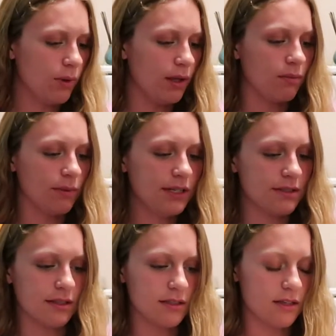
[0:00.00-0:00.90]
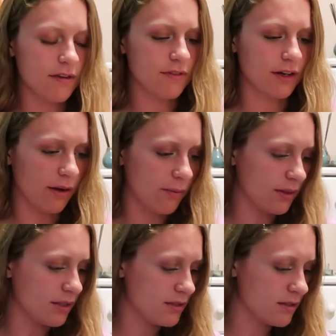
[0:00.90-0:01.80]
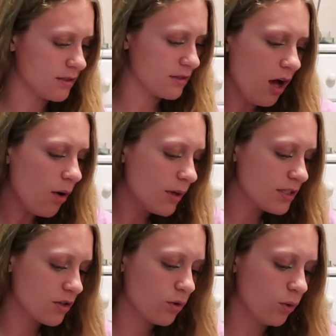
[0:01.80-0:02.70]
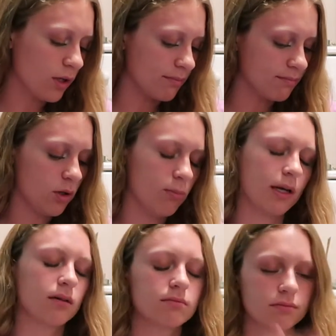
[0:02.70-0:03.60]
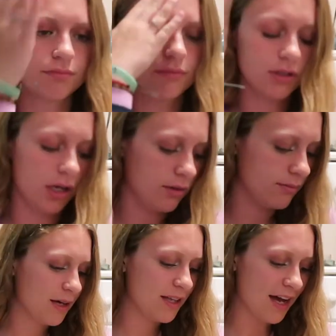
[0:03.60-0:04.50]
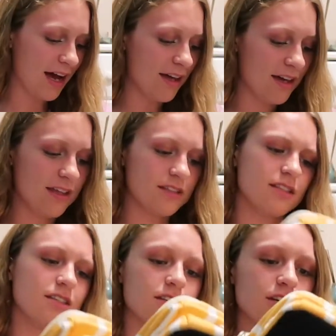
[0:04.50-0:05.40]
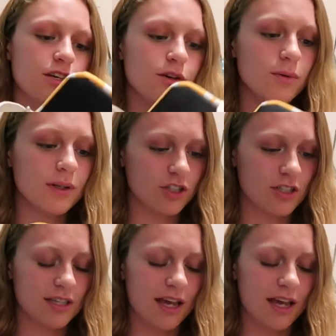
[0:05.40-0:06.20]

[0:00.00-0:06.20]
wait, what is this? I forget what this is. Oh, it's a cooler. Oh my god. But yeah, it's this cute just